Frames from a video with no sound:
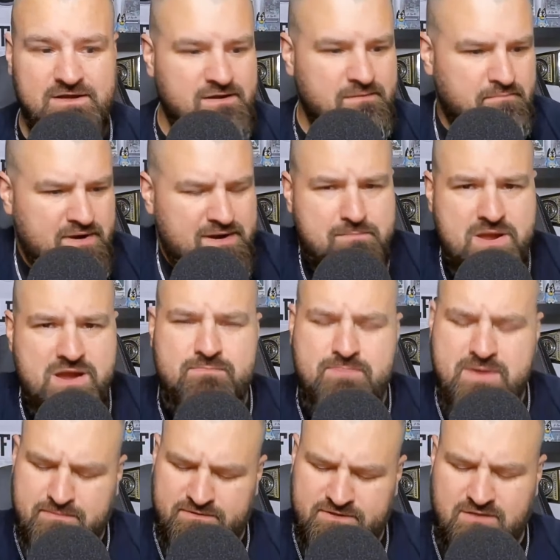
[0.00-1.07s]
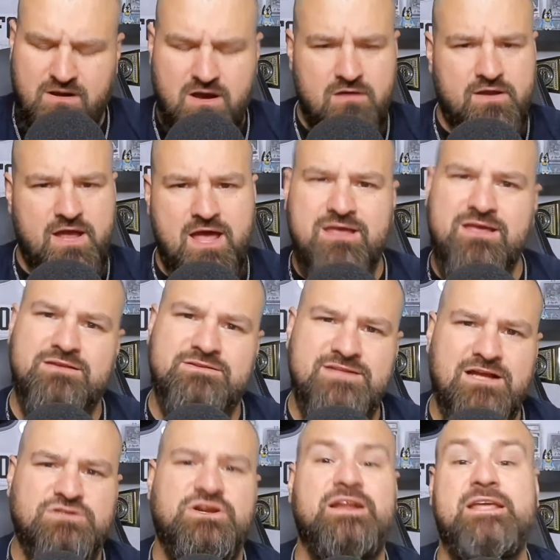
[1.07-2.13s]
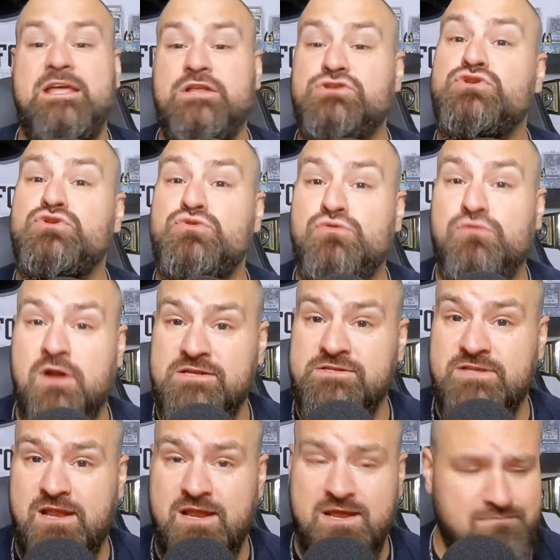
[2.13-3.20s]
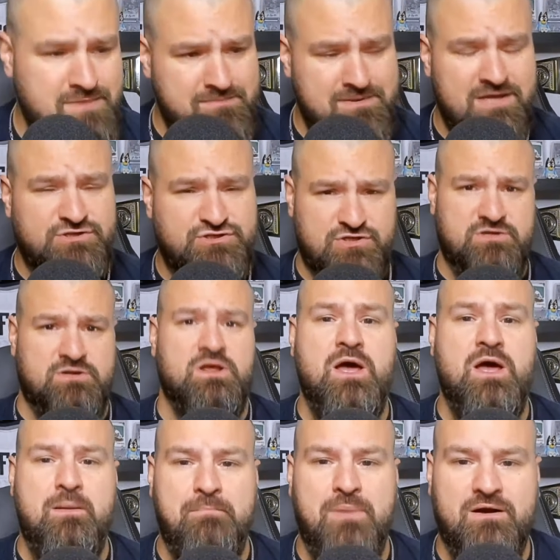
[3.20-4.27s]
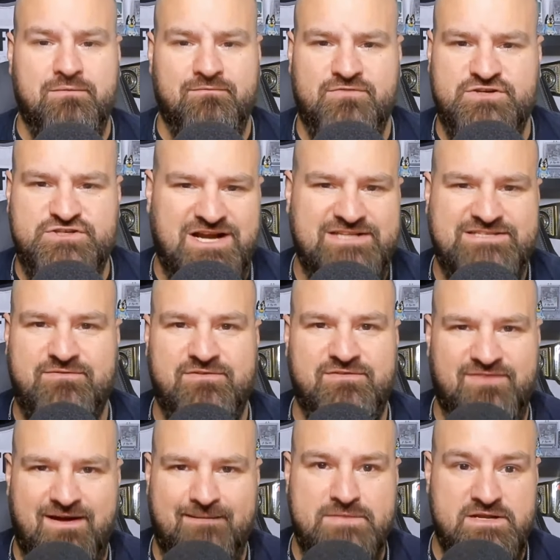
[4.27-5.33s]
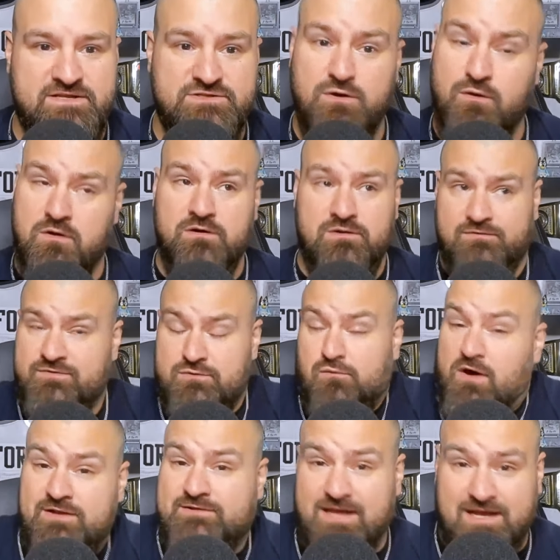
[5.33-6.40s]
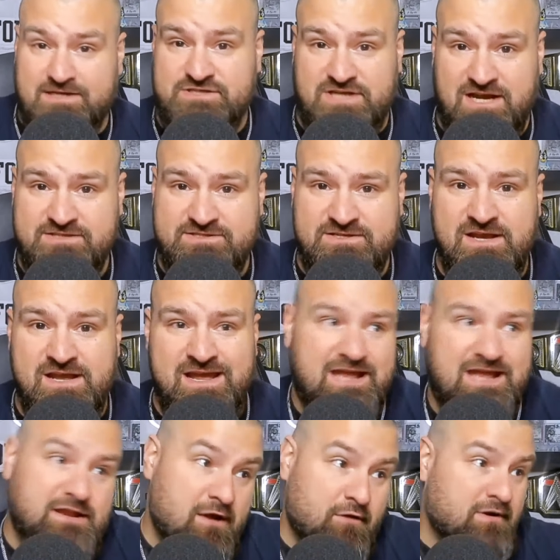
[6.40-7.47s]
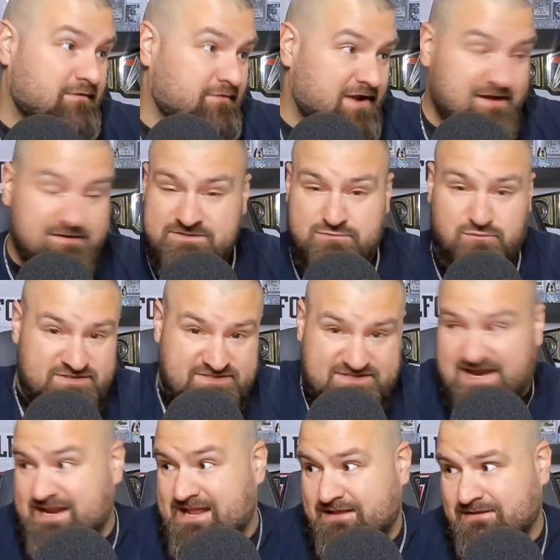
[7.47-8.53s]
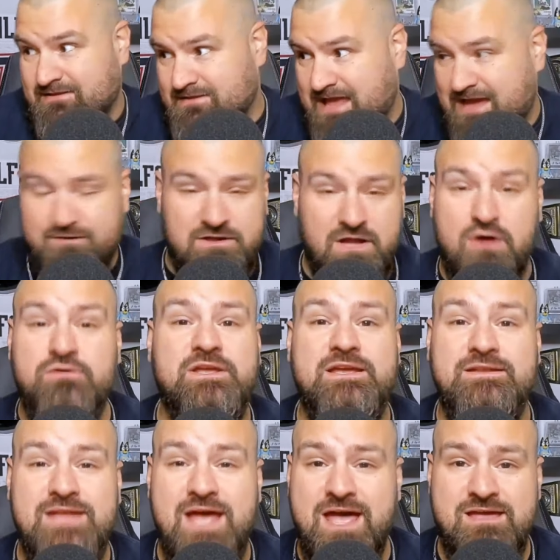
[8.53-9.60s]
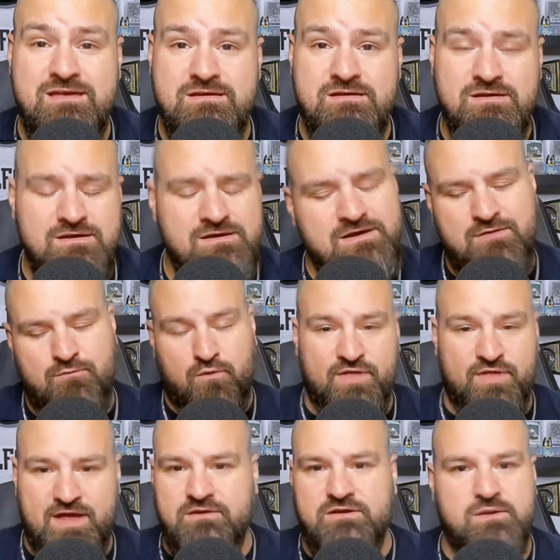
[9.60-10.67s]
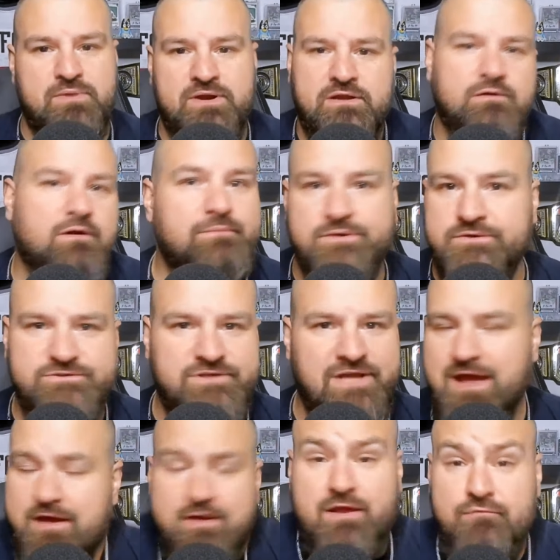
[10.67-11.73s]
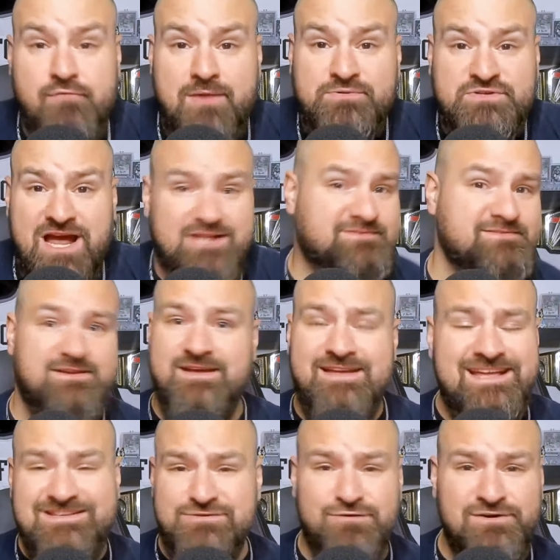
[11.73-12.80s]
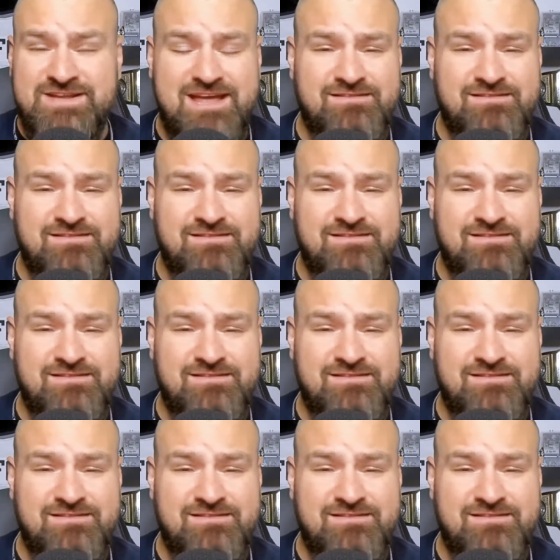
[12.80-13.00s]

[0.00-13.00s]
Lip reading: bring beer. People know, okay, he's not trying to get too crazy today. Maybe I shouldn't bug him for shots every 5 minutes. Or if you want to take shots and no one else wants to kind of have a low-key day, well, then you bring your own booze and rip shots. It's your day,